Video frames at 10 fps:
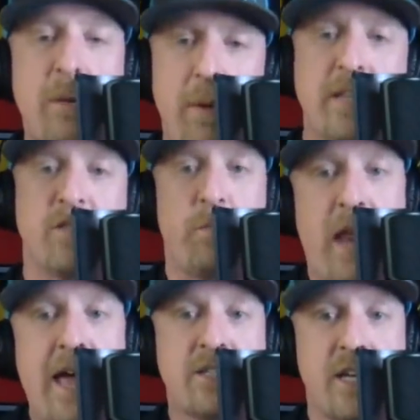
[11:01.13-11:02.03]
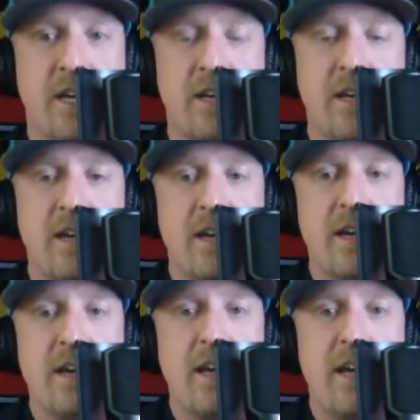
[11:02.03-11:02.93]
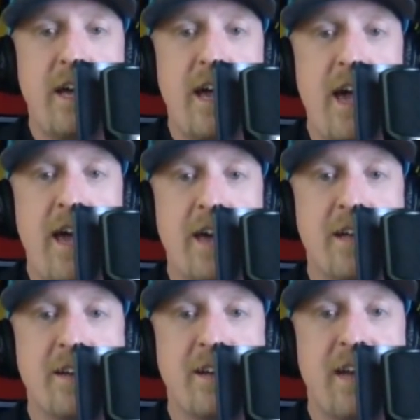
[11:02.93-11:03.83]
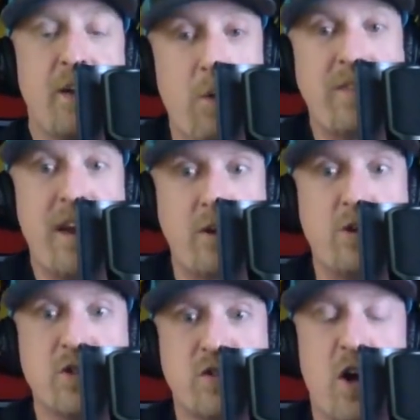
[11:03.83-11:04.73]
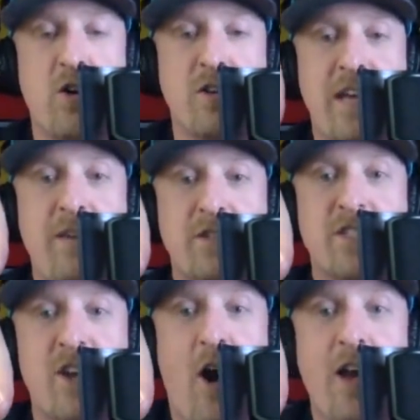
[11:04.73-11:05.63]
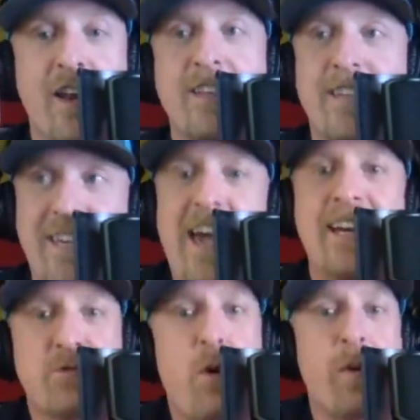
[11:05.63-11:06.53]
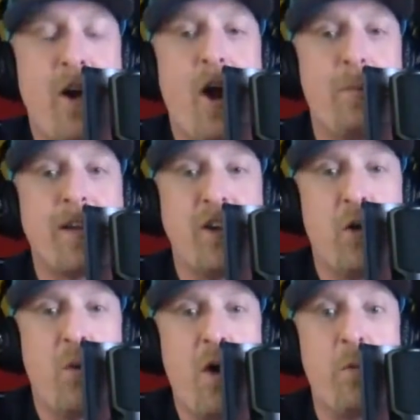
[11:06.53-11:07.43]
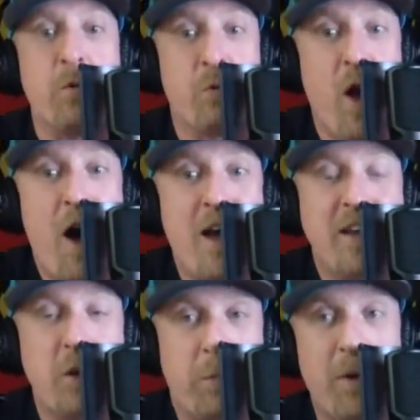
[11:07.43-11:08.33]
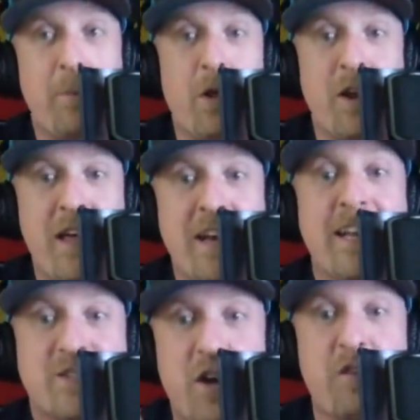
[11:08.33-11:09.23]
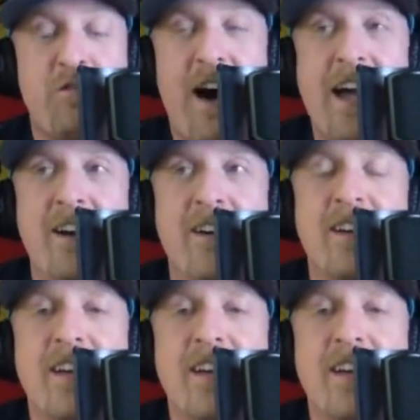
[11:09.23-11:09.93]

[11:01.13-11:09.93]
piece of plastic. And then right there, you just saw Dave just nodded. He's like, yeah, it's what we are. But you know what? We run, you put a bullet in it, it's going to fire.